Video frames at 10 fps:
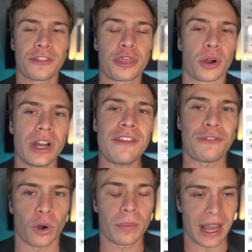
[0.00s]

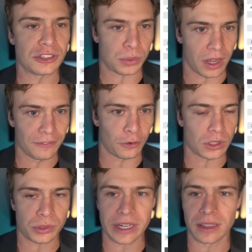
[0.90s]
thirty-four routes run
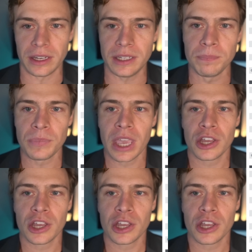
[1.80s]
for Drake London.